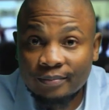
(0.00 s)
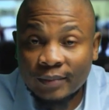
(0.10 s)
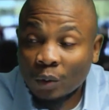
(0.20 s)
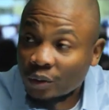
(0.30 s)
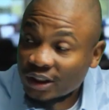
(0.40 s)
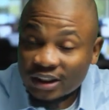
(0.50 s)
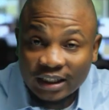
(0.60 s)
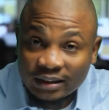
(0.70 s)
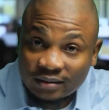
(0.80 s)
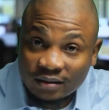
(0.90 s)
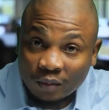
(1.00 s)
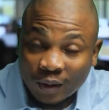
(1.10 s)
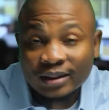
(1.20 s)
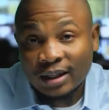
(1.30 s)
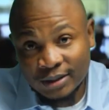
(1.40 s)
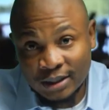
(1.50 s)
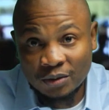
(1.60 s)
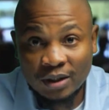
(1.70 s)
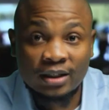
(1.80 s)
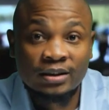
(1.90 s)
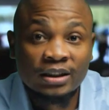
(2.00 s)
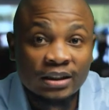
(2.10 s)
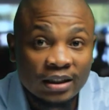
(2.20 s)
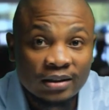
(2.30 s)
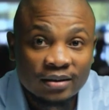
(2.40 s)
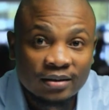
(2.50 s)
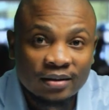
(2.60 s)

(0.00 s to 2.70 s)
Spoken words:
$1,000 t-shirt.